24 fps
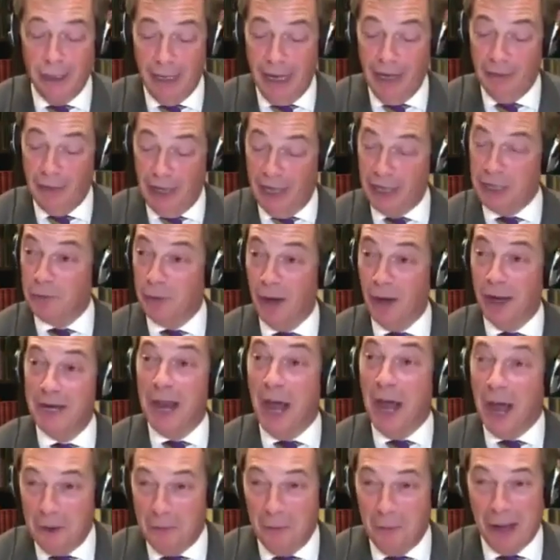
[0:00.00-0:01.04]
and that's why
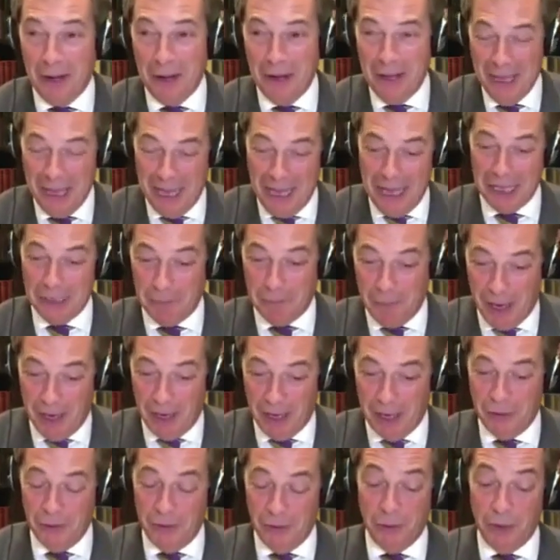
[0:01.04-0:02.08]
no one is
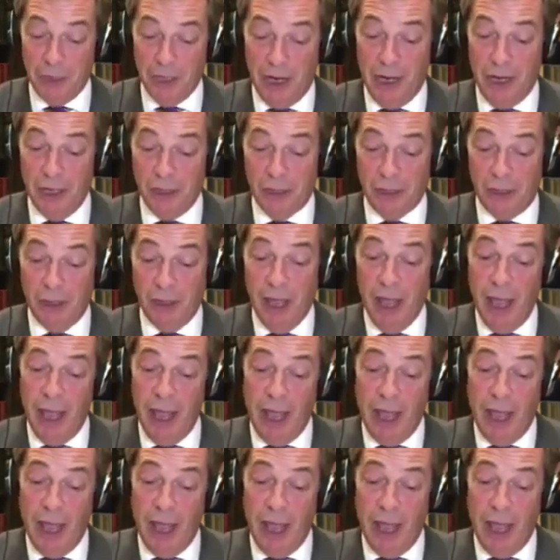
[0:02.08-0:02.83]
being called Nigel.